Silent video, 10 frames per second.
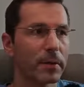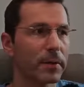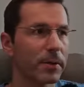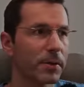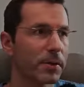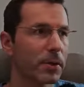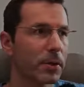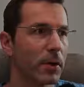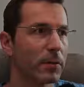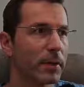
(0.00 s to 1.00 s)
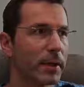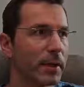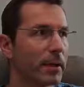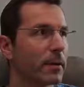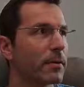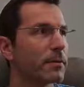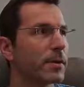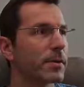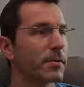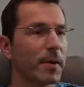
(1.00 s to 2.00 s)
this coding of
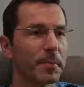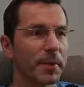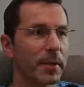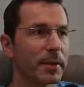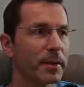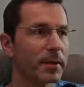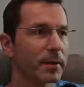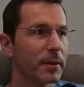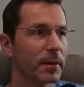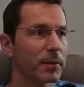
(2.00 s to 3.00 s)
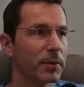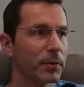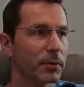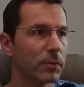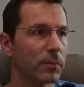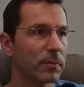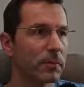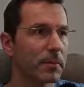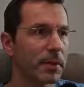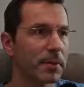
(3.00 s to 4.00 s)
this website to
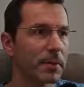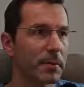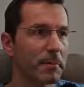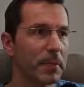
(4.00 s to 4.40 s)
Mr.